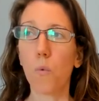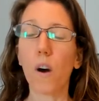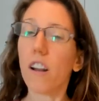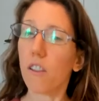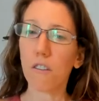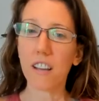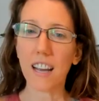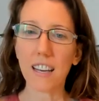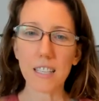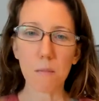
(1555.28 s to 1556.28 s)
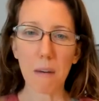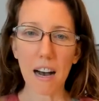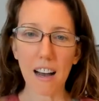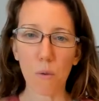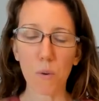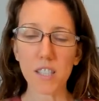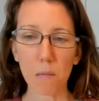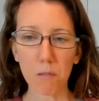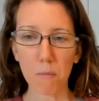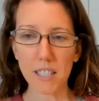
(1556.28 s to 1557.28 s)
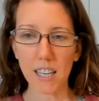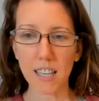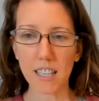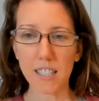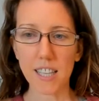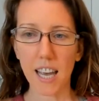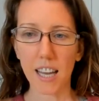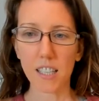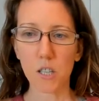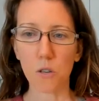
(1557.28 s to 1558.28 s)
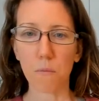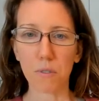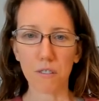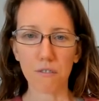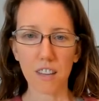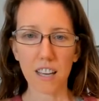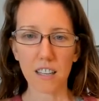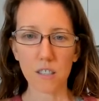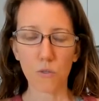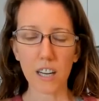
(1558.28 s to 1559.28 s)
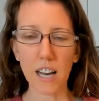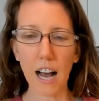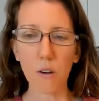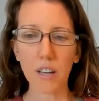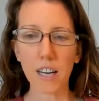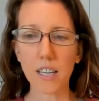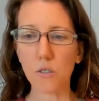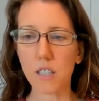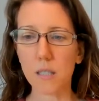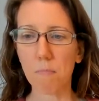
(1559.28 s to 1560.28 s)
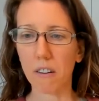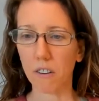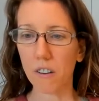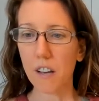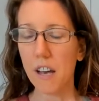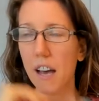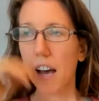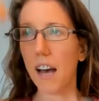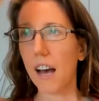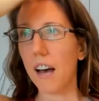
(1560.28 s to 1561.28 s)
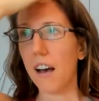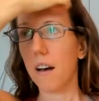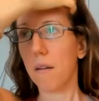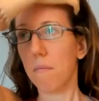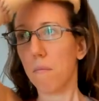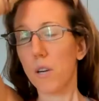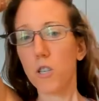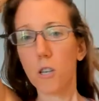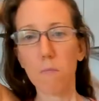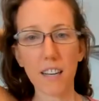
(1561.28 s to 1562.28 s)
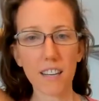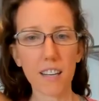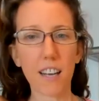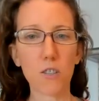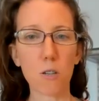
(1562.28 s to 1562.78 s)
What other thing I need to buy, what supplement I need to take to improve things, right? How can I do this better? What should I be eating?